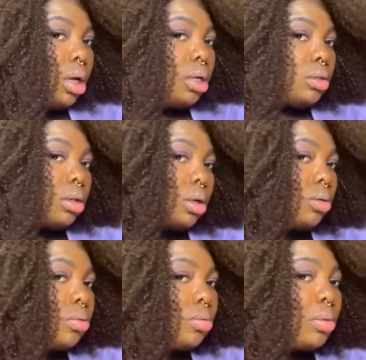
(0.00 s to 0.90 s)
I don't know.
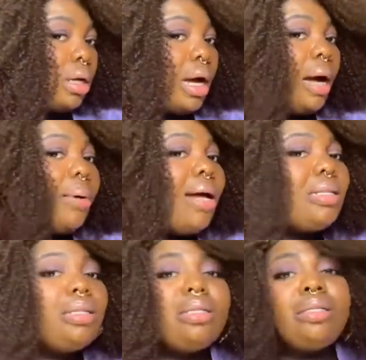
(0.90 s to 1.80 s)
I'm gonna
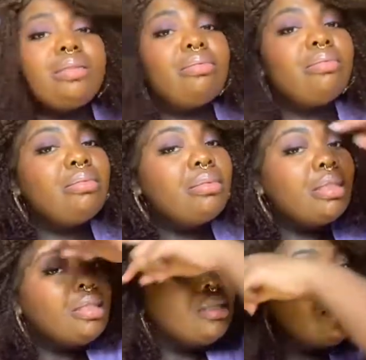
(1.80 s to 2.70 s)
have to
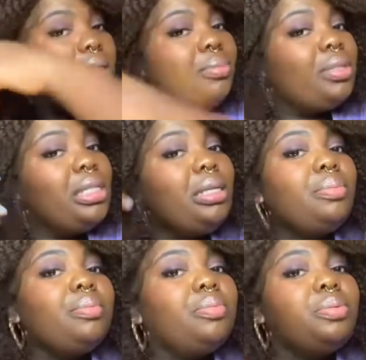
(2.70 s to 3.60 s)

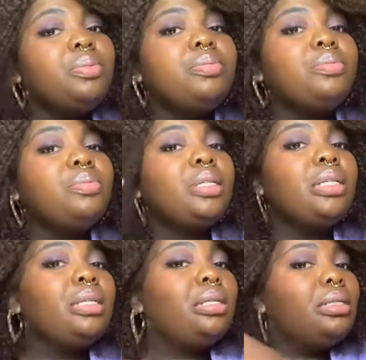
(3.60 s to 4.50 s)
snip,
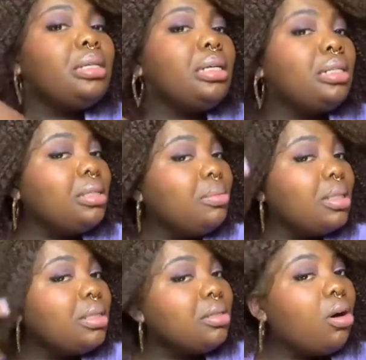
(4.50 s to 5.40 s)
take some of
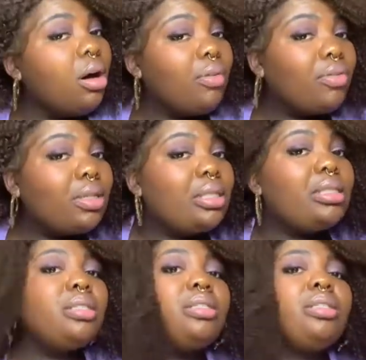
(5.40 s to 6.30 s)
this off, because
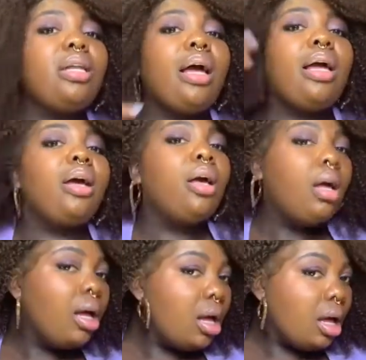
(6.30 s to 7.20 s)
it's just like
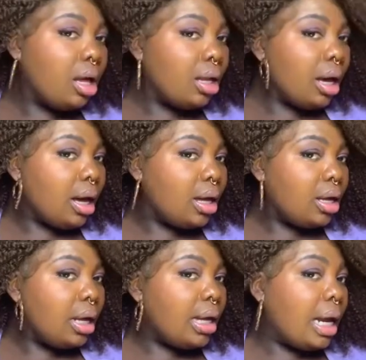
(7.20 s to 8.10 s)
a lot.
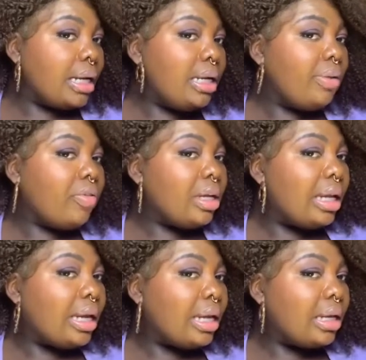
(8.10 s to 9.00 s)
And I didn't even
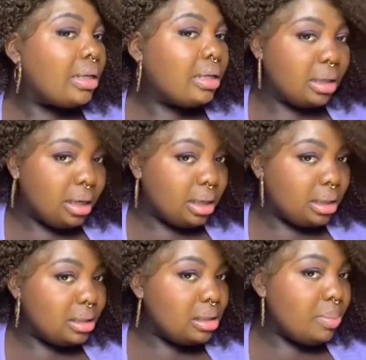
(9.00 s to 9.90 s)
lay, look at that.
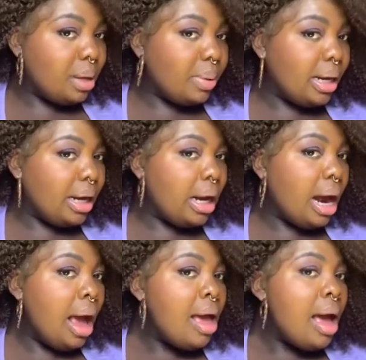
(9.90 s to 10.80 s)
That's the baby hair.
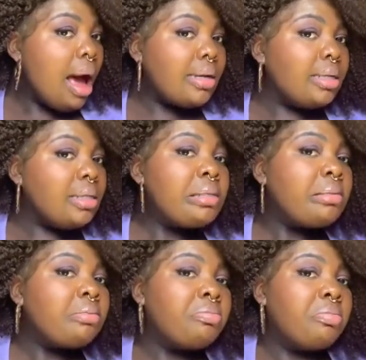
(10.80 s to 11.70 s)
I
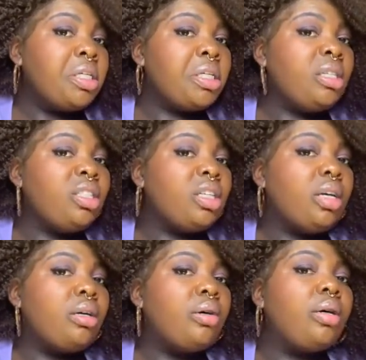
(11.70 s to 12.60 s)
didn't put any
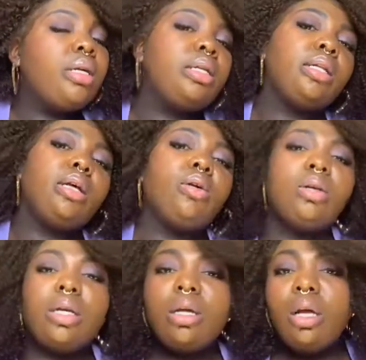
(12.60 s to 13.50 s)
gel or anything
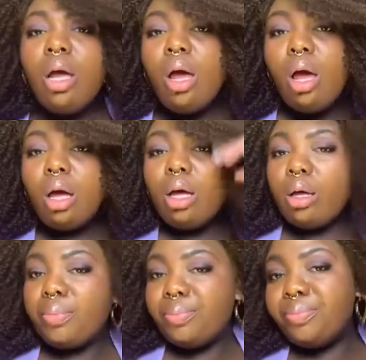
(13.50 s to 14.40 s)
on
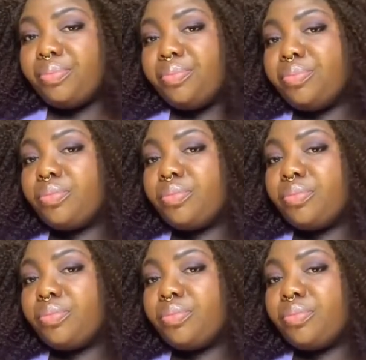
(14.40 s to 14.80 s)
it.